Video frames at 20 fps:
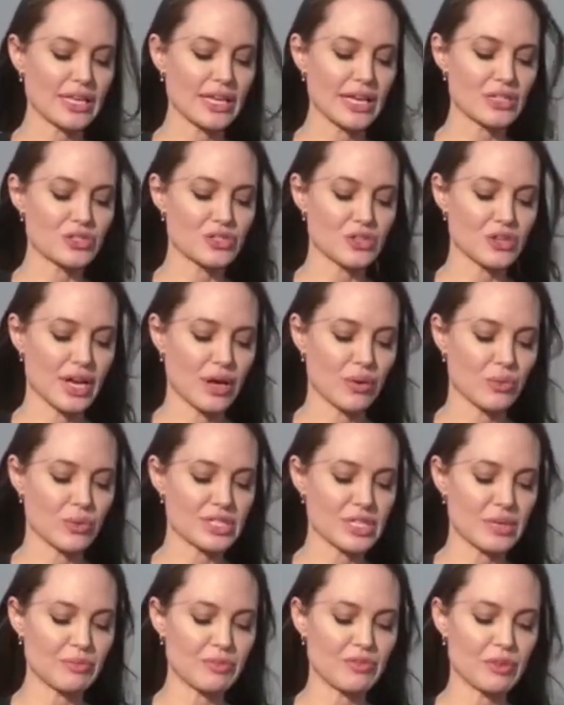met yesterday
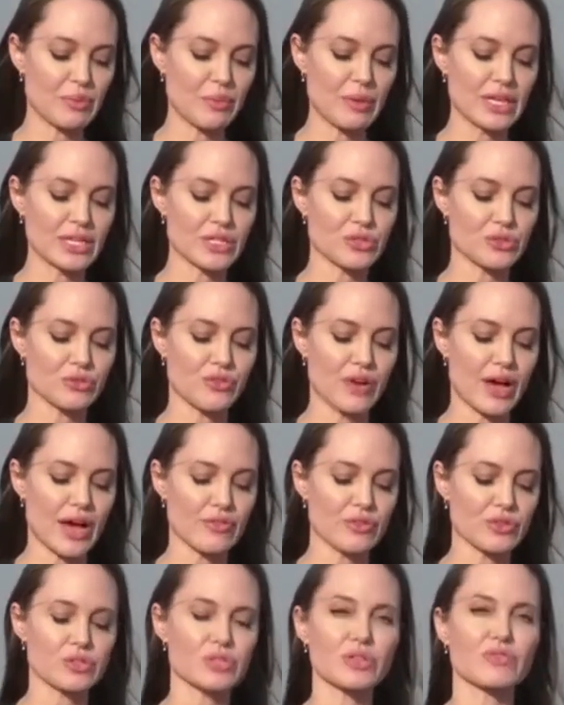with some of the many
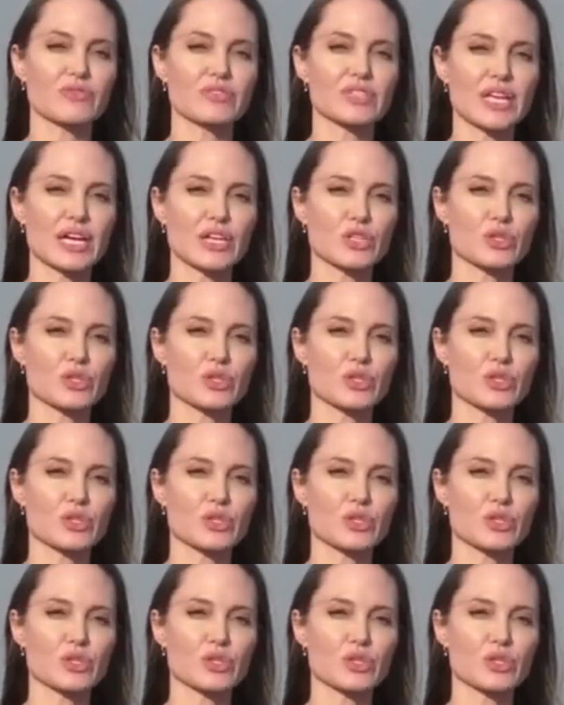survivors of